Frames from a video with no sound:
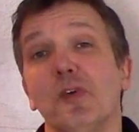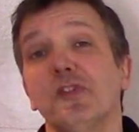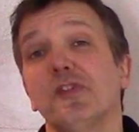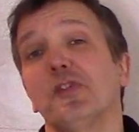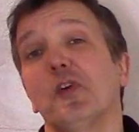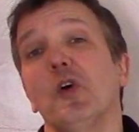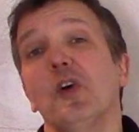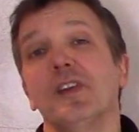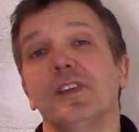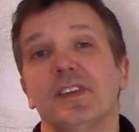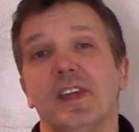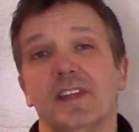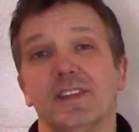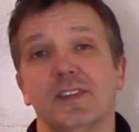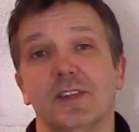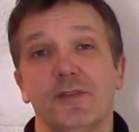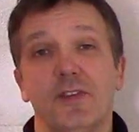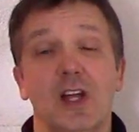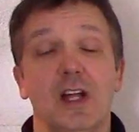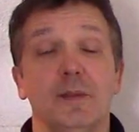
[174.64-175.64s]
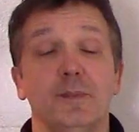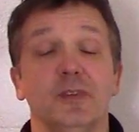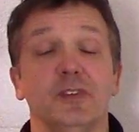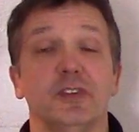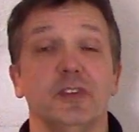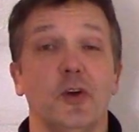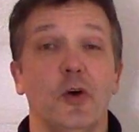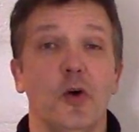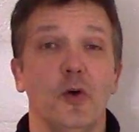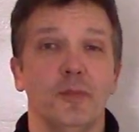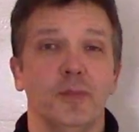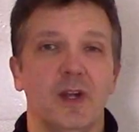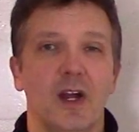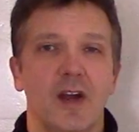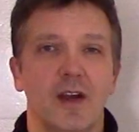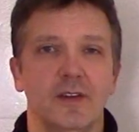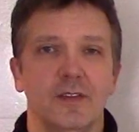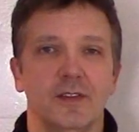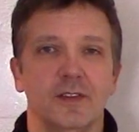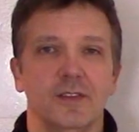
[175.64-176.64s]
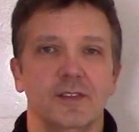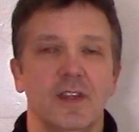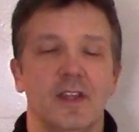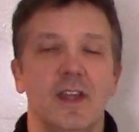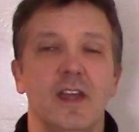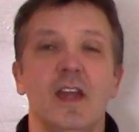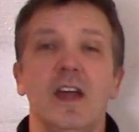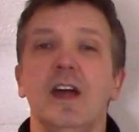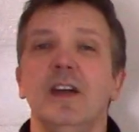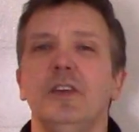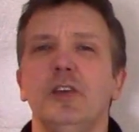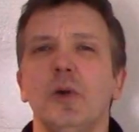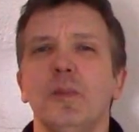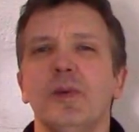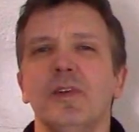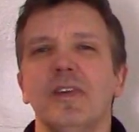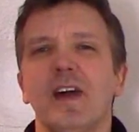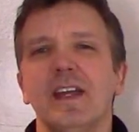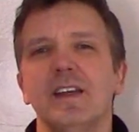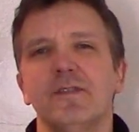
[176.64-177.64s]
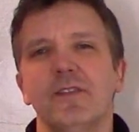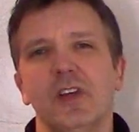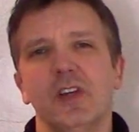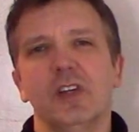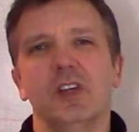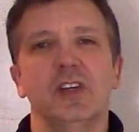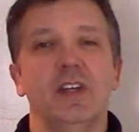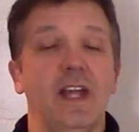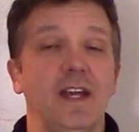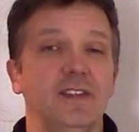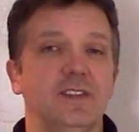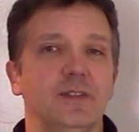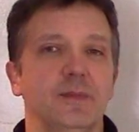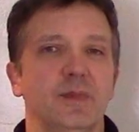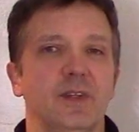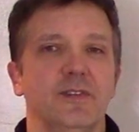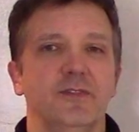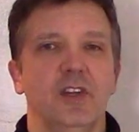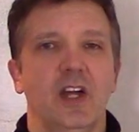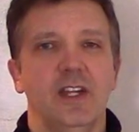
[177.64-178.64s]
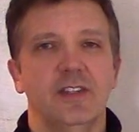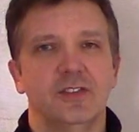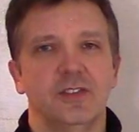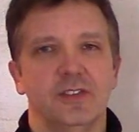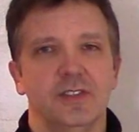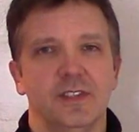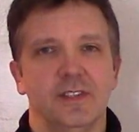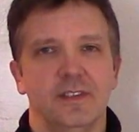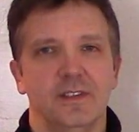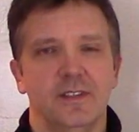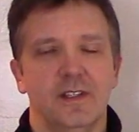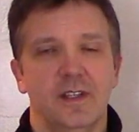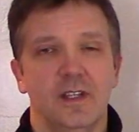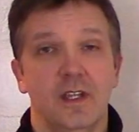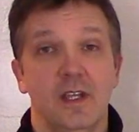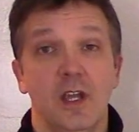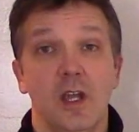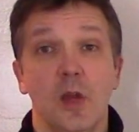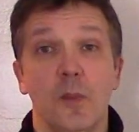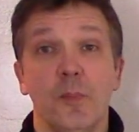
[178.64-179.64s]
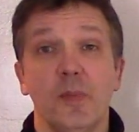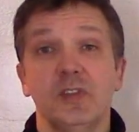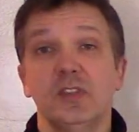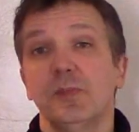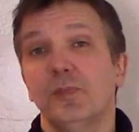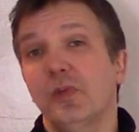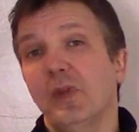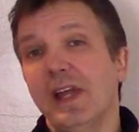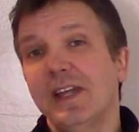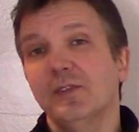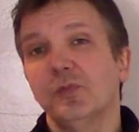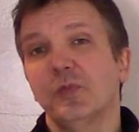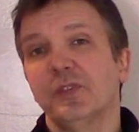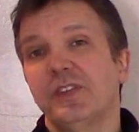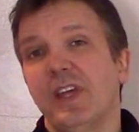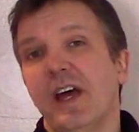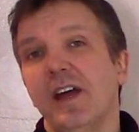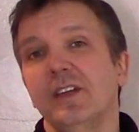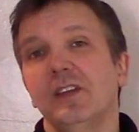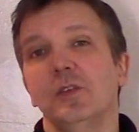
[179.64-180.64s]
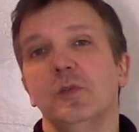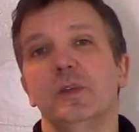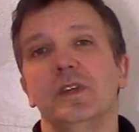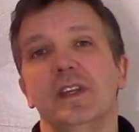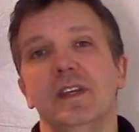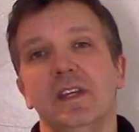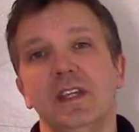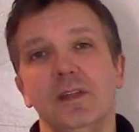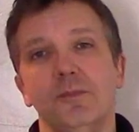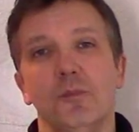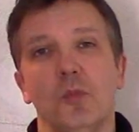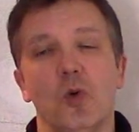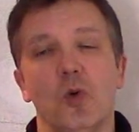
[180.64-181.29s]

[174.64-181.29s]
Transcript: most soil tests available to home gardeners don't provide a very good estimate of nitrogen. But your plants will tell you when they need